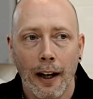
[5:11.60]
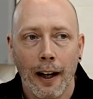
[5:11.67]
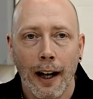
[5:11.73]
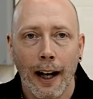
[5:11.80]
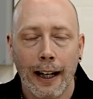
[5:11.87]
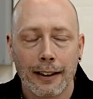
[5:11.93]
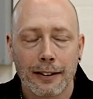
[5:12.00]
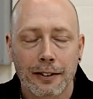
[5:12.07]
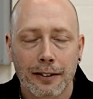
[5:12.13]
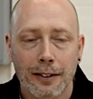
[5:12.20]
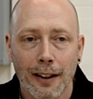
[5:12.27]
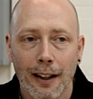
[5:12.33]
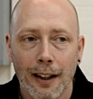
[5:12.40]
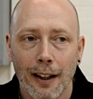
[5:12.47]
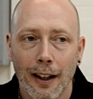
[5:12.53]
And
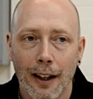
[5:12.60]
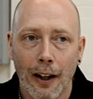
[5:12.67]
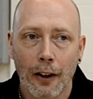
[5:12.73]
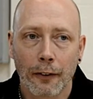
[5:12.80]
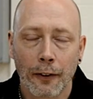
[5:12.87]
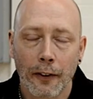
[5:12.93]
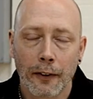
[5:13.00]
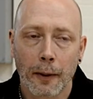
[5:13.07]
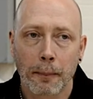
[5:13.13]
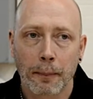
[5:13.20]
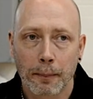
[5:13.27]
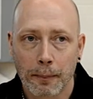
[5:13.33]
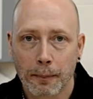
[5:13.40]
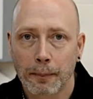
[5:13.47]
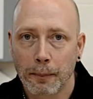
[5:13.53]
I phoned
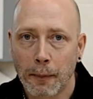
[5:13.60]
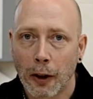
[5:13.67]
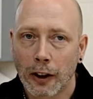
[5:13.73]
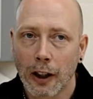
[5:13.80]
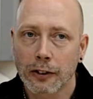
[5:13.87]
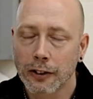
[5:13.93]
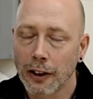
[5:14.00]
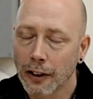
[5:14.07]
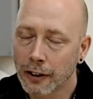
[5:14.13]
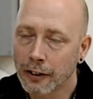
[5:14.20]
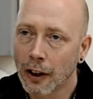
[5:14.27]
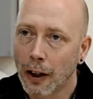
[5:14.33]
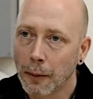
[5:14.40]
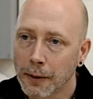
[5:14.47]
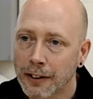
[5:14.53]
my cousin at the
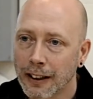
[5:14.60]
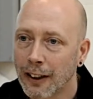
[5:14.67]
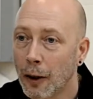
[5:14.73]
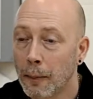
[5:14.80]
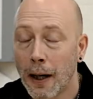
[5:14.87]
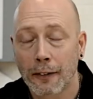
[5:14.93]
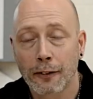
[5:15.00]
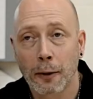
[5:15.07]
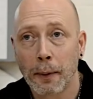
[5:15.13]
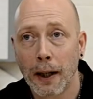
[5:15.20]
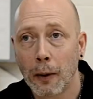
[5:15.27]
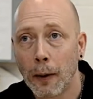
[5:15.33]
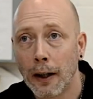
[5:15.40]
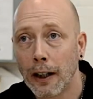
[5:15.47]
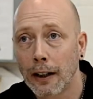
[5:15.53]
time and said, look, I'm after a bit
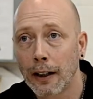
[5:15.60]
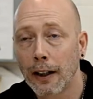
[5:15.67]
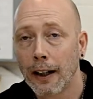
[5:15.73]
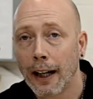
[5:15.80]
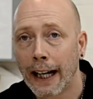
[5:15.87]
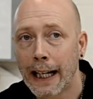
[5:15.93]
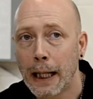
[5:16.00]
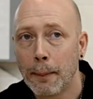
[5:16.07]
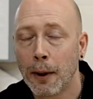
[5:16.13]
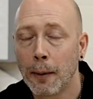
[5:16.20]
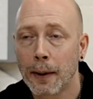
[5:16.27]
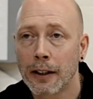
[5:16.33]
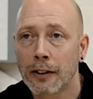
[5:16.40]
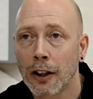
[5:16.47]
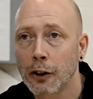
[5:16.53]
of work. And he put me
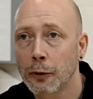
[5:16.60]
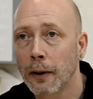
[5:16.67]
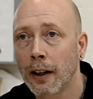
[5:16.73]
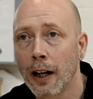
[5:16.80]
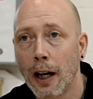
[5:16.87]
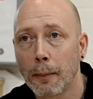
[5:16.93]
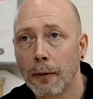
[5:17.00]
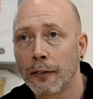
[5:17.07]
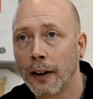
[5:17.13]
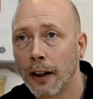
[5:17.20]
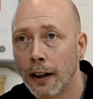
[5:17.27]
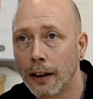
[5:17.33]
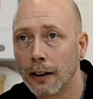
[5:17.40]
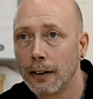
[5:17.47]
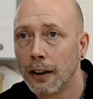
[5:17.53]
in touch with Carter Fitter.
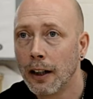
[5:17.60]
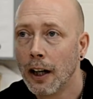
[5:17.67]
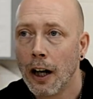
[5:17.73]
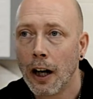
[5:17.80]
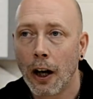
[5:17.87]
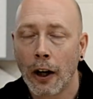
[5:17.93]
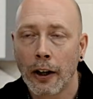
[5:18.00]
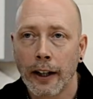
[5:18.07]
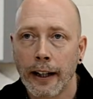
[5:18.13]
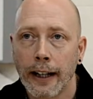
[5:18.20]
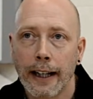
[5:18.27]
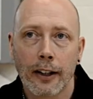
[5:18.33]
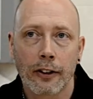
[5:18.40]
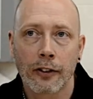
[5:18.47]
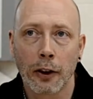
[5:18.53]
I only
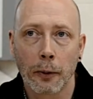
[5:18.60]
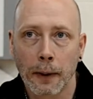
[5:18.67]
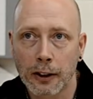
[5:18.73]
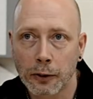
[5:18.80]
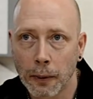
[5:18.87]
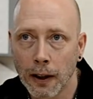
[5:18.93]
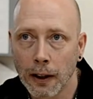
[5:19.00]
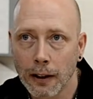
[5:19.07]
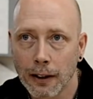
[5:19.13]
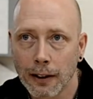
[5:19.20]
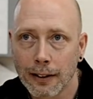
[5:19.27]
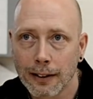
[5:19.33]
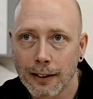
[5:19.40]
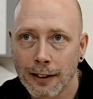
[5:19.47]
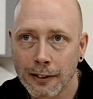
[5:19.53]
needed 2 weeks work
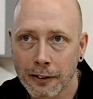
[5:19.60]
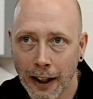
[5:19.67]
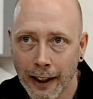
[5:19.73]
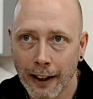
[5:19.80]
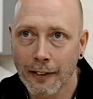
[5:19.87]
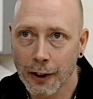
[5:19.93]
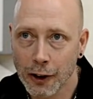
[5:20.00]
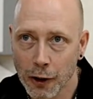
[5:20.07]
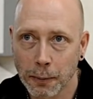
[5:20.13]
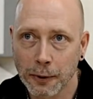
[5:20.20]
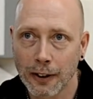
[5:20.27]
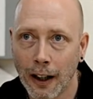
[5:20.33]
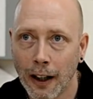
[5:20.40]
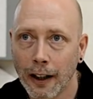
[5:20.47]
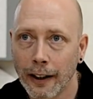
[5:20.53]
because I had another job
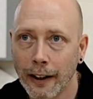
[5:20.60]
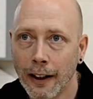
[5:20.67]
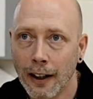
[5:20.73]
starting.